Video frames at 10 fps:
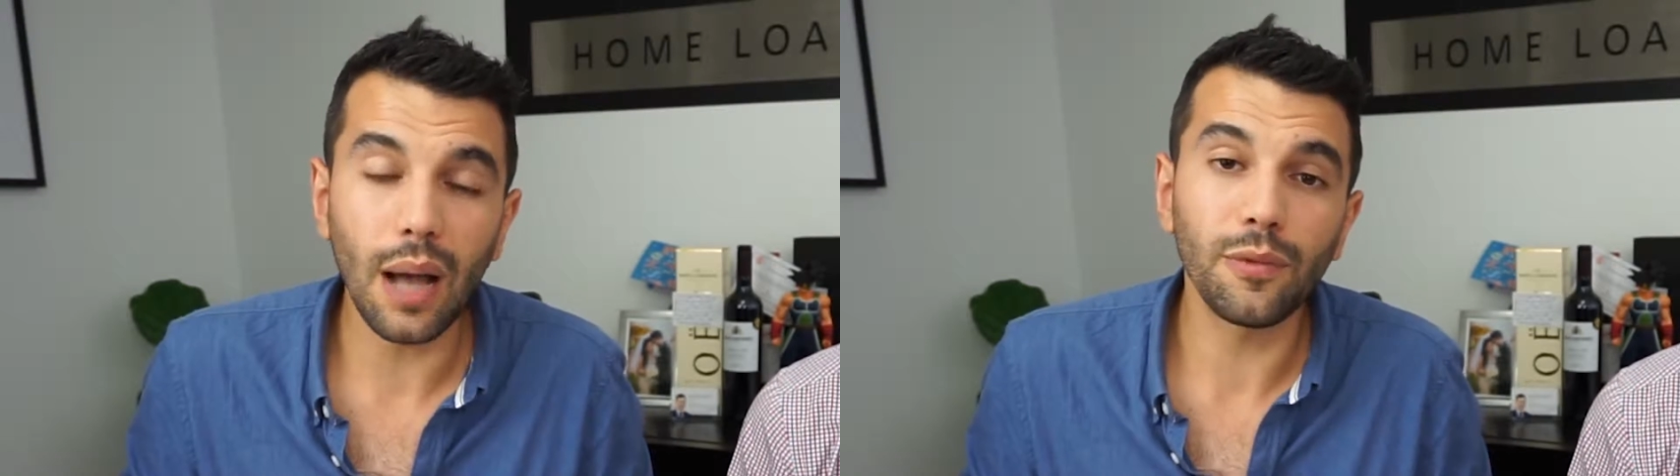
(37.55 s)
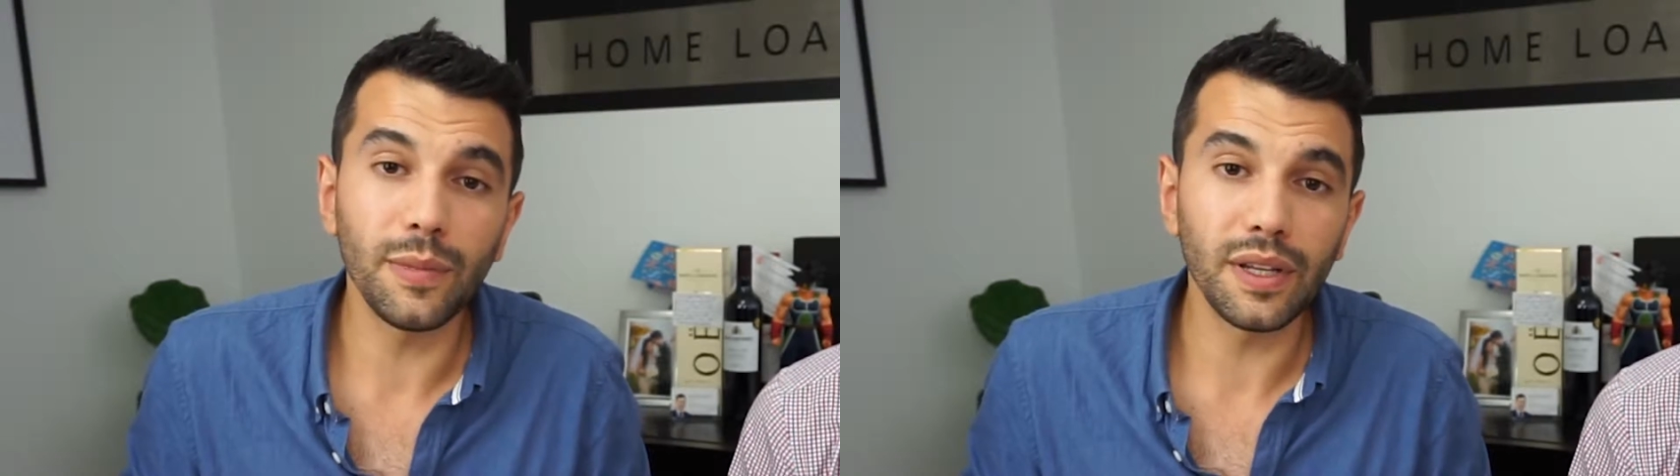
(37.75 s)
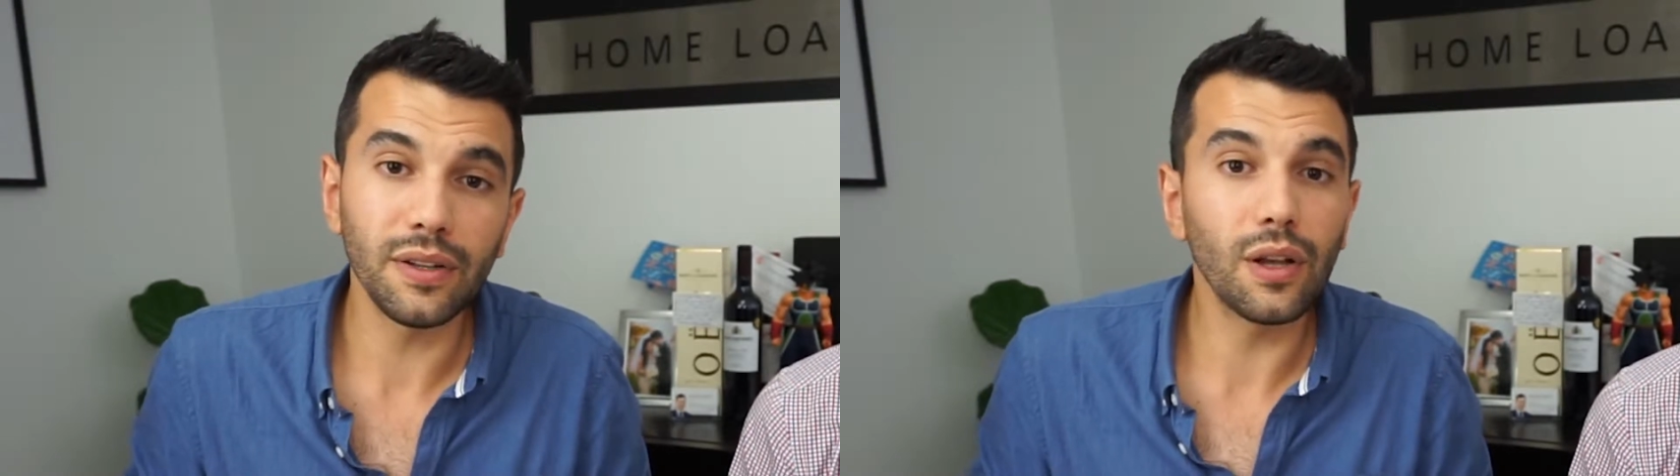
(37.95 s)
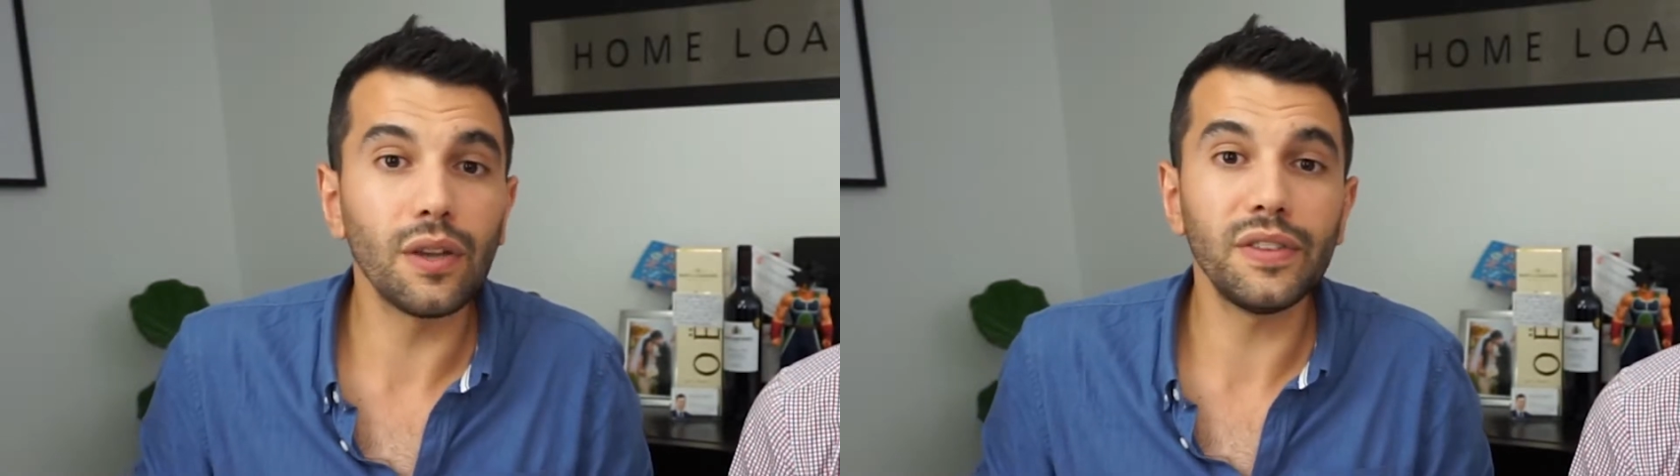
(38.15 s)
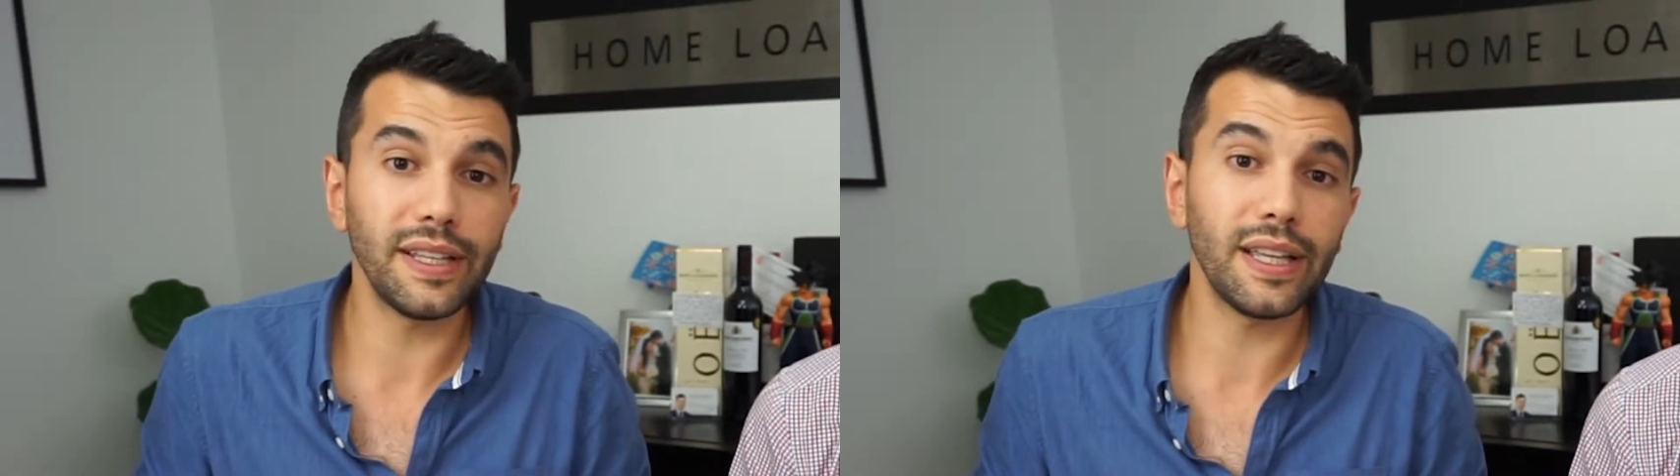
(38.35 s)
up to $1
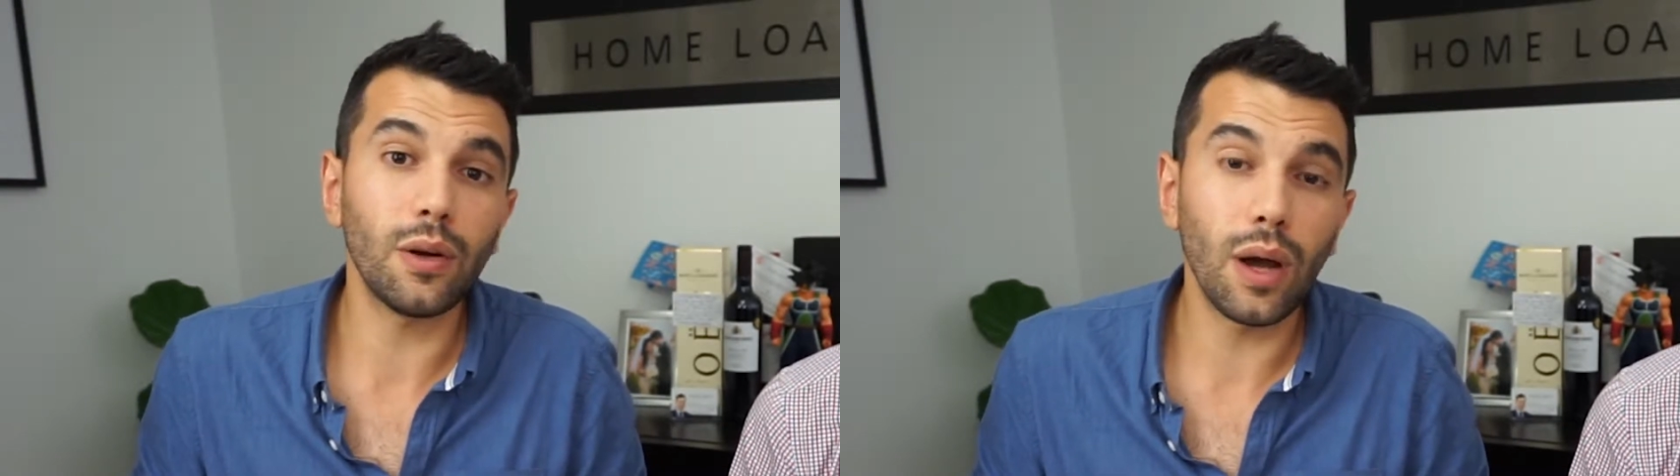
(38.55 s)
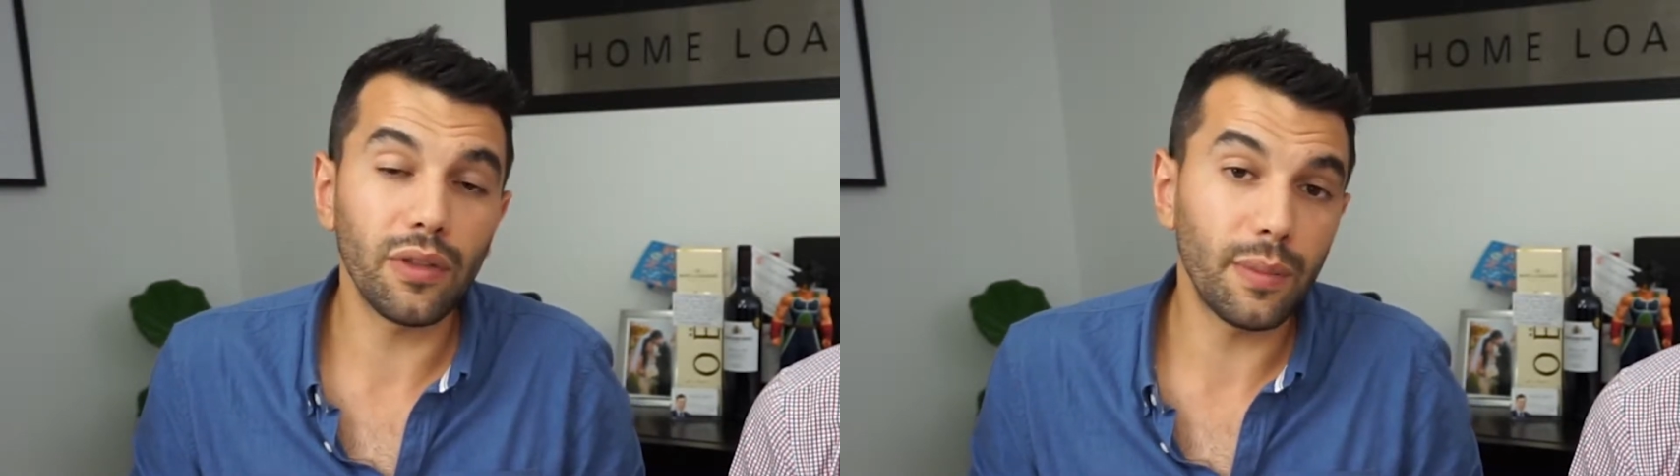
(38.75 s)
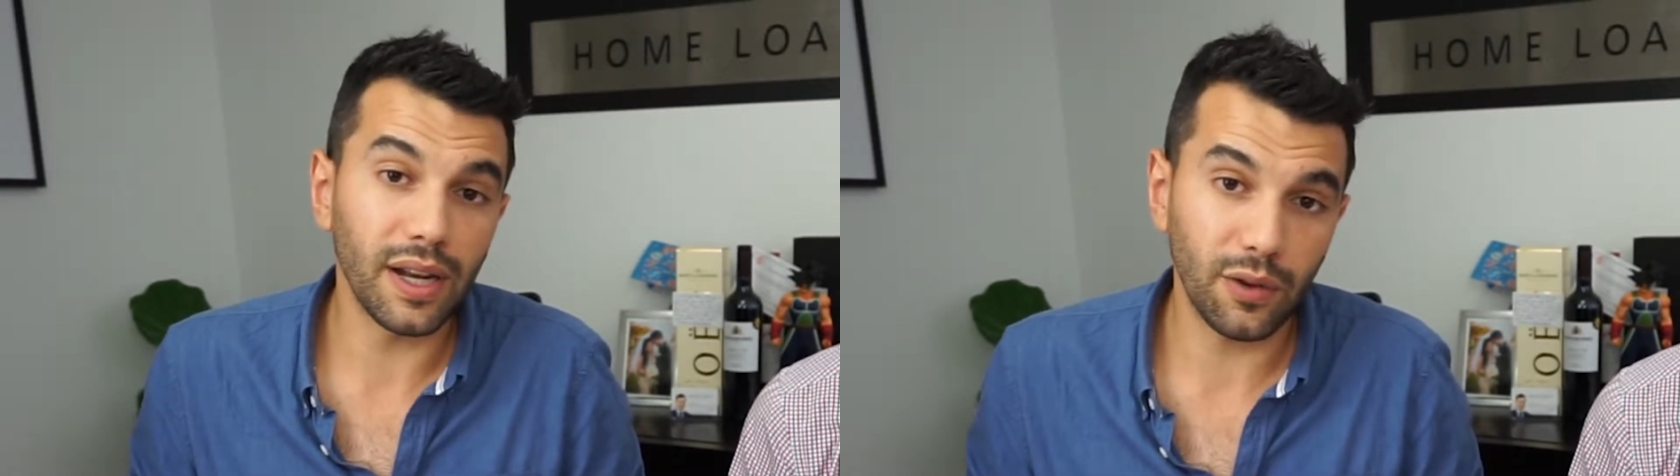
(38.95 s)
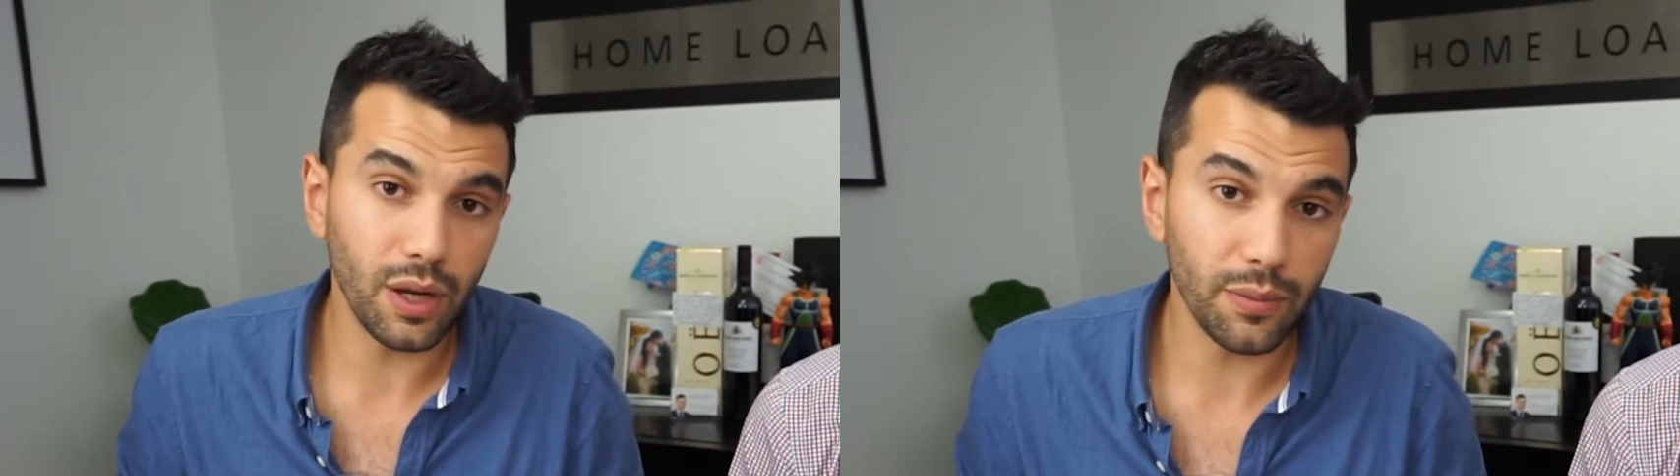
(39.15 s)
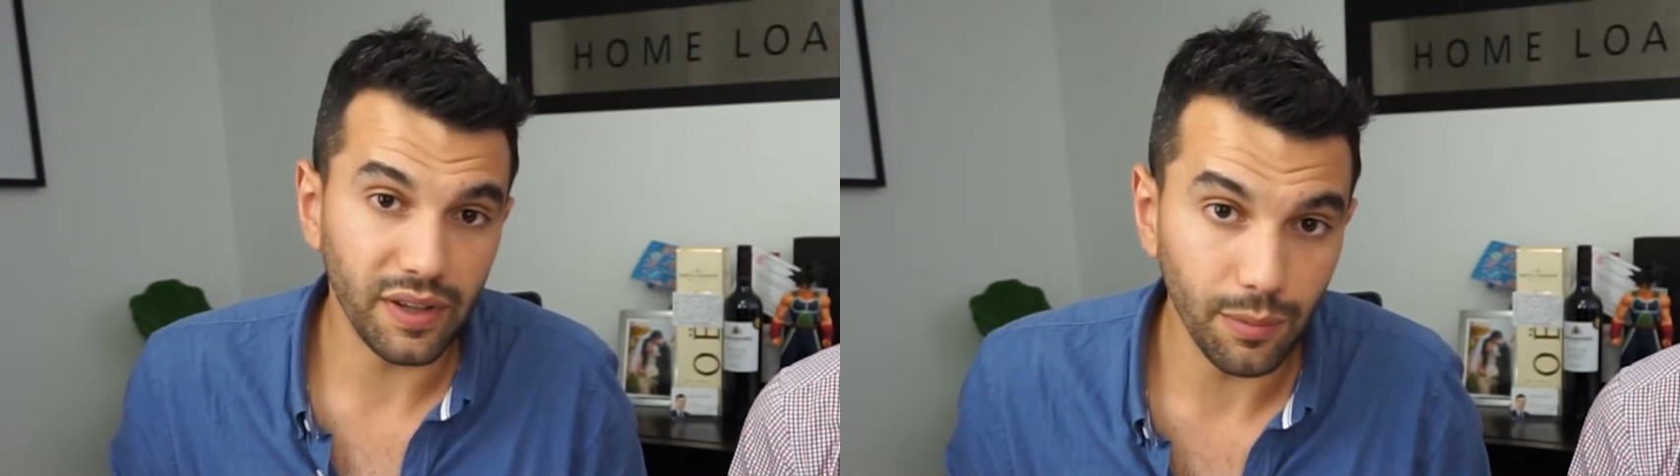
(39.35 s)
million, you can get away with about a 20%